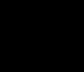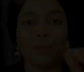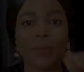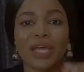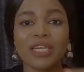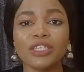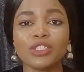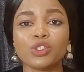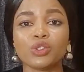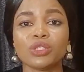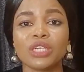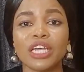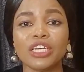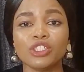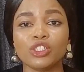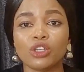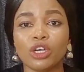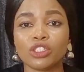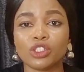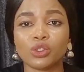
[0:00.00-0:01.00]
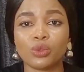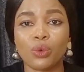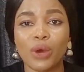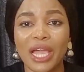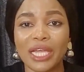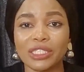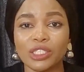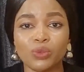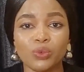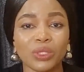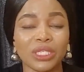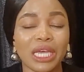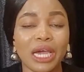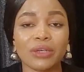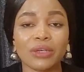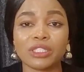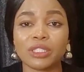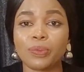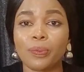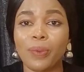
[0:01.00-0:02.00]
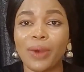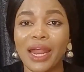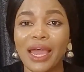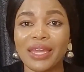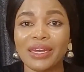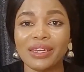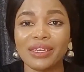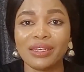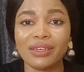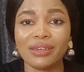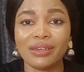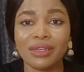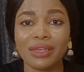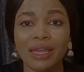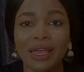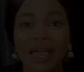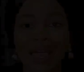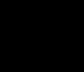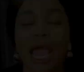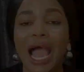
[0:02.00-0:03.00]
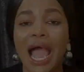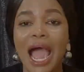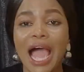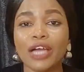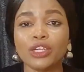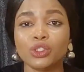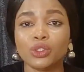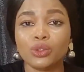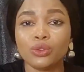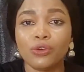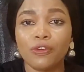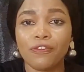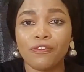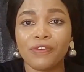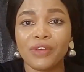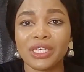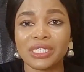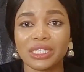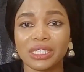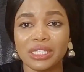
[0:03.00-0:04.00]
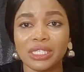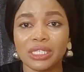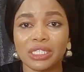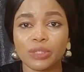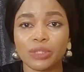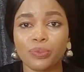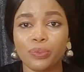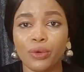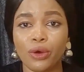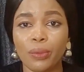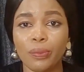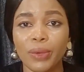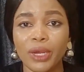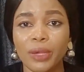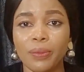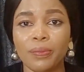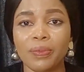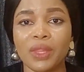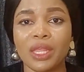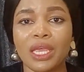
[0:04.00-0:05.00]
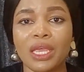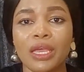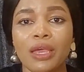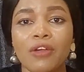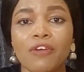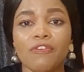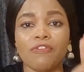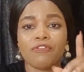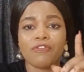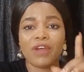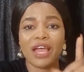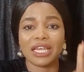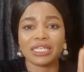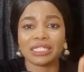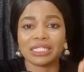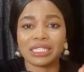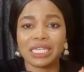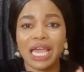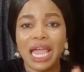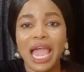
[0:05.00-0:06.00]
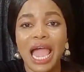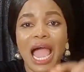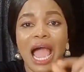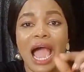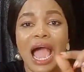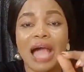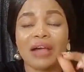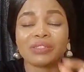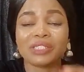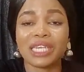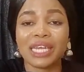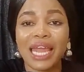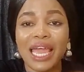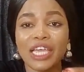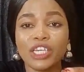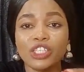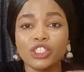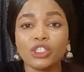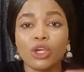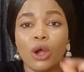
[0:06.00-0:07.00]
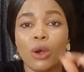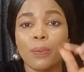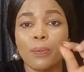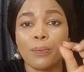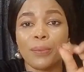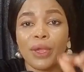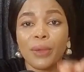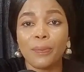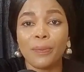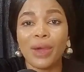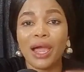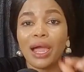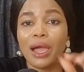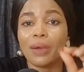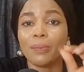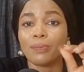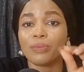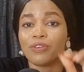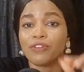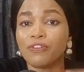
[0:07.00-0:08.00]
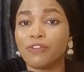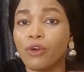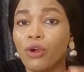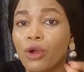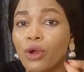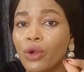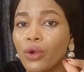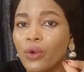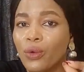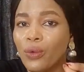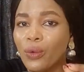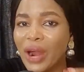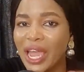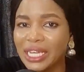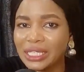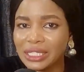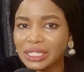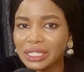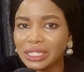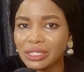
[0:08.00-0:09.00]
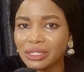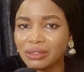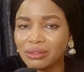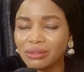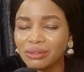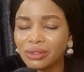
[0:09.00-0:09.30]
Many students just write without planning. How do you fix this problem? First, outline your paper before writing.